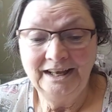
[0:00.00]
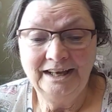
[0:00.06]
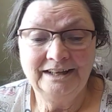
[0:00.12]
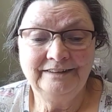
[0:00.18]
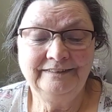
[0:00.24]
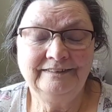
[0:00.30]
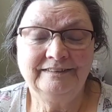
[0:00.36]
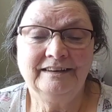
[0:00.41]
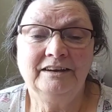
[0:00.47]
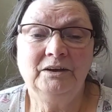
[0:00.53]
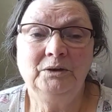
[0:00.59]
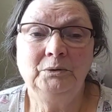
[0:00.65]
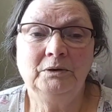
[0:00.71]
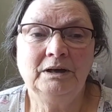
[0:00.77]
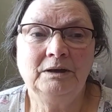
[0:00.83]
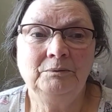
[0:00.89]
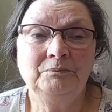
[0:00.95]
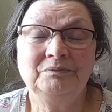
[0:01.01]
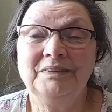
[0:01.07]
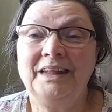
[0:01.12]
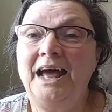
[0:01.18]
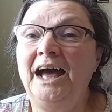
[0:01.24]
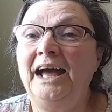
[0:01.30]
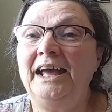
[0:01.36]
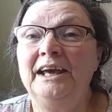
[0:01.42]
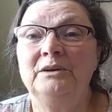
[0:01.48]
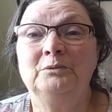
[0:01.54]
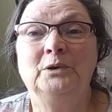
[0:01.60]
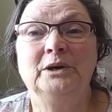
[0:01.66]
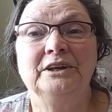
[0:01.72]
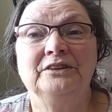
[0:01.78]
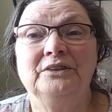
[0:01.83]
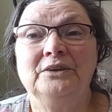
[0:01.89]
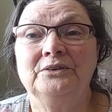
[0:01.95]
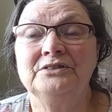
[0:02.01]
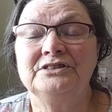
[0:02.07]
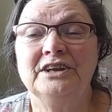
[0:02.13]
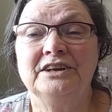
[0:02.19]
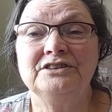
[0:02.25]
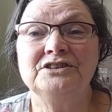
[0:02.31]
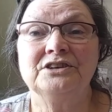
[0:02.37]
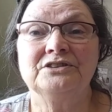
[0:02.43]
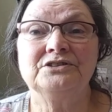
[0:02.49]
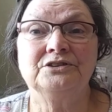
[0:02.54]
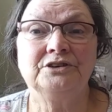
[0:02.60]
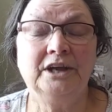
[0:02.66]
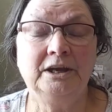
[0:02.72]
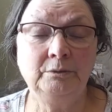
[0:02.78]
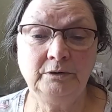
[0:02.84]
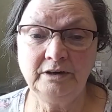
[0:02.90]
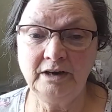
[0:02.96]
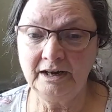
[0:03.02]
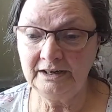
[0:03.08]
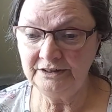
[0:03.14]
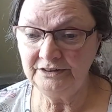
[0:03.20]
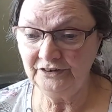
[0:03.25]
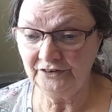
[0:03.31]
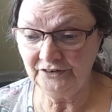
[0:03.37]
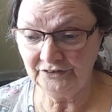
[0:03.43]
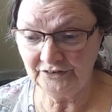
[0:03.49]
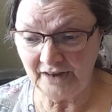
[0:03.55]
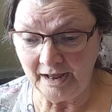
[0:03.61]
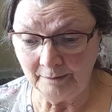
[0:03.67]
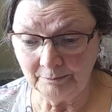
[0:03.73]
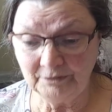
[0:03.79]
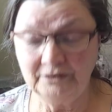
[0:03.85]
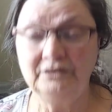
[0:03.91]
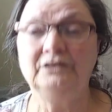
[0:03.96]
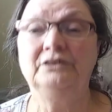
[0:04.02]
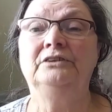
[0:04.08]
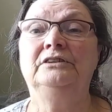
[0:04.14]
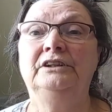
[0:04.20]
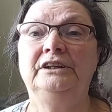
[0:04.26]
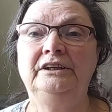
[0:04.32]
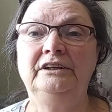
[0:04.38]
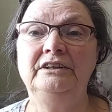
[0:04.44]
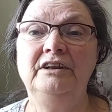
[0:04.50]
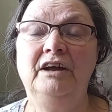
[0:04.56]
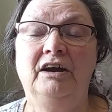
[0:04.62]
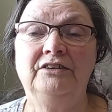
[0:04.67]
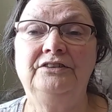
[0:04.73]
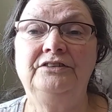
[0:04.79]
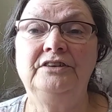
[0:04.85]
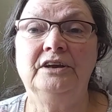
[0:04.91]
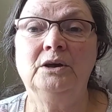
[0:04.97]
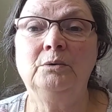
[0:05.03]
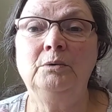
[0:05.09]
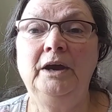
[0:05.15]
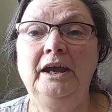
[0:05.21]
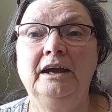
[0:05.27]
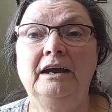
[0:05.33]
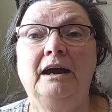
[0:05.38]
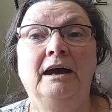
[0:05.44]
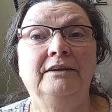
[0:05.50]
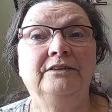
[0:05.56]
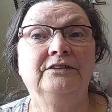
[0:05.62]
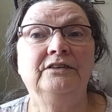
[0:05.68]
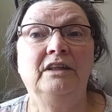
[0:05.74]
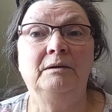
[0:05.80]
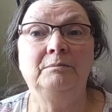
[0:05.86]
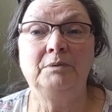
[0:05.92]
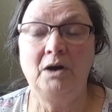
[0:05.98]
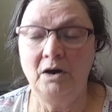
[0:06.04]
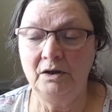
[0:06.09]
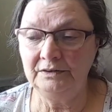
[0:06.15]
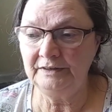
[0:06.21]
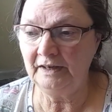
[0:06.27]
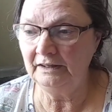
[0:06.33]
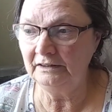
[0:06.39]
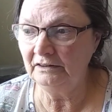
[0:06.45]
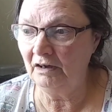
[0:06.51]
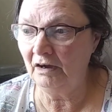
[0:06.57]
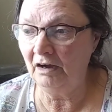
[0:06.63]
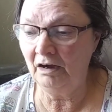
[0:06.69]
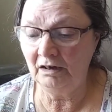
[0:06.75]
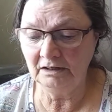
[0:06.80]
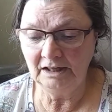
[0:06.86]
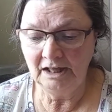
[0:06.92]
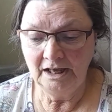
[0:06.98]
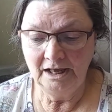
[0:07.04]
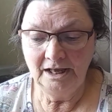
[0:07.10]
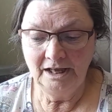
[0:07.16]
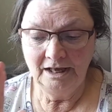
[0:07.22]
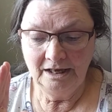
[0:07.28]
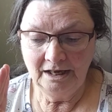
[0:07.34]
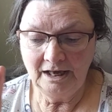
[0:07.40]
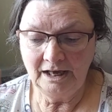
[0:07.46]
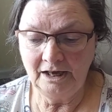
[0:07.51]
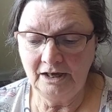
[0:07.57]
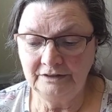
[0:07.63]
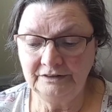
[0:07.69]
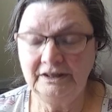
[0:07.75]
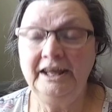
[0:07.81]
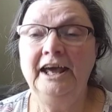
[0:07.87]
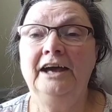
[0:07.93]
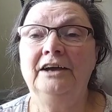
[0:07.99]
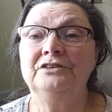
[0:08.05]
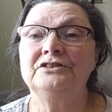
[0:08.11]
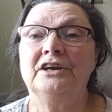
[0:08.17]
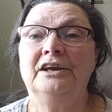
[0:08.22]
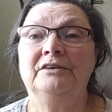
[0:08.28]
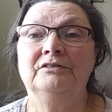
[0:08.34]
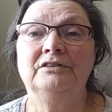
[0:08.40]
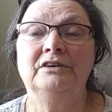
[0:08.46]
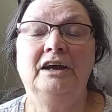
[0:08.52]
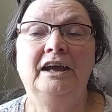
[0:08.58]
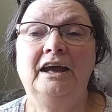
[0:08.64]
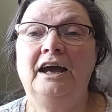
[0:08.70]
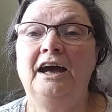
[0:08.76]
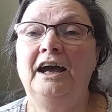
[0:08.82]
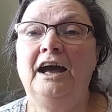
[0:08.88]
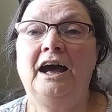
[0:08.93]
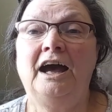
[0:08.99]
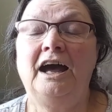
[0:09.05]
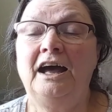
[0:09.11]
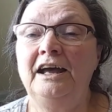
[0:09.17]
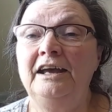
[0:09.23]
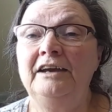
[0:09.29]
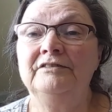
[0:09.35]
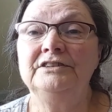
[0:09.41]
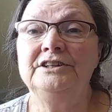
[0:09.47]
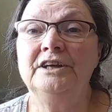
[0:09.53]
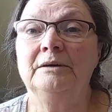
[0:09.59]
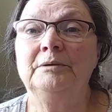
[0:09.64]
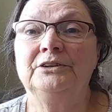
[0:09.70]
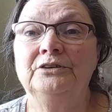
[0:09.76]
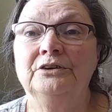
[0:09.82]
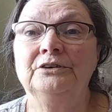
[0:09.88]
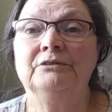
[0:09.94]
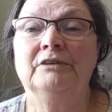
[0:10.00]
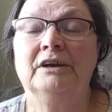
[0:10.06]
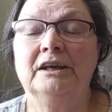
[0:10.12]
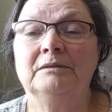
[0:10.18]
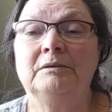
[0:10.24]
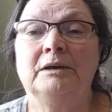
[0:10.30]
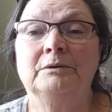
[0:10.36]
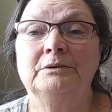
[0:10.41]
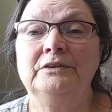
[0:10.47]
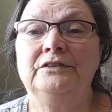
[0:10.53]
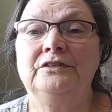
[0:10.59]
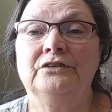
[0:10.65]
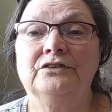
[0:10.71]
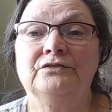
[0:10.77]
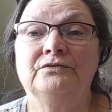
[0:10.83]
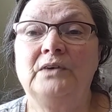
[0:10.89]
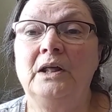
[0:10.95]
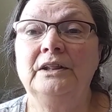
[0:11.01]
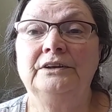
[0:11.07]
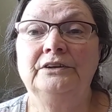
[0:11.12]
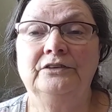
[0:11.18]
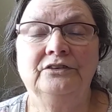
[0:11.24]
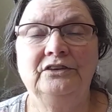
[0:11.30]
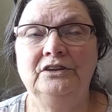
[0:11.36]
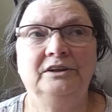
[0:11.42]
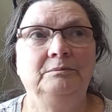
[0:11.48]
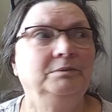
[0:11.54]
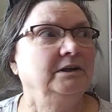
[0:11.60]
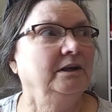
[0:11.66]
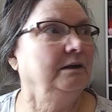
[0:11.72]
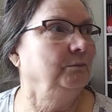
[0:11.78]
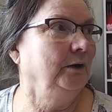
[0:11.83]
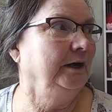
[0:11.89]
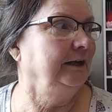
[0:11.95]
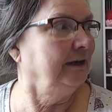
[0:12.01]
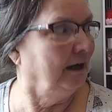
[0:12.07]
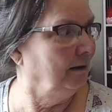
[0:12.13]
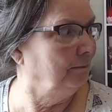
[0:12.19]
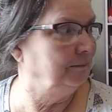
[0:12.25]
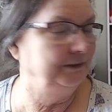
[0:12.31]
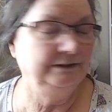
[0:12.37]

So um, I had one of those days yesterday when I just absolutely could not stay awake. I slept all day long on the couch. Every uh, every time I turned around, I was just falling asleep, and I'd wake up and